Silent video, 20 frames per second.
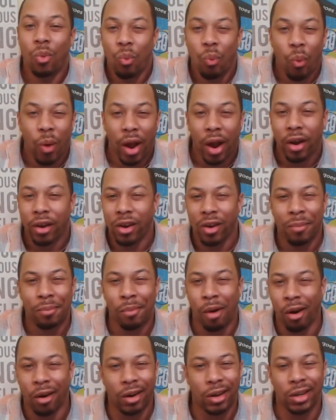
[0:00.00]
where your
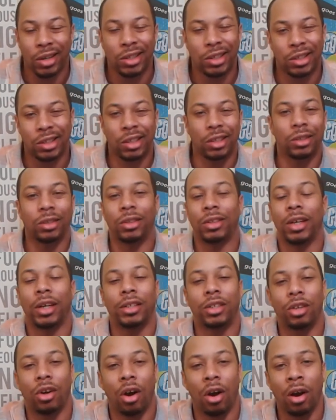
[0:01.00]
marketing skill
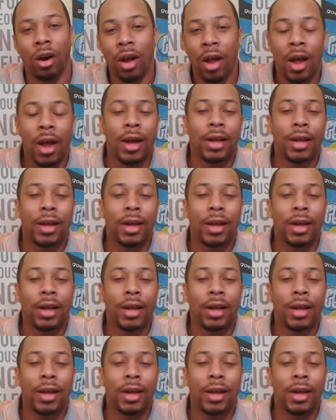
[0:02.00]
sets are,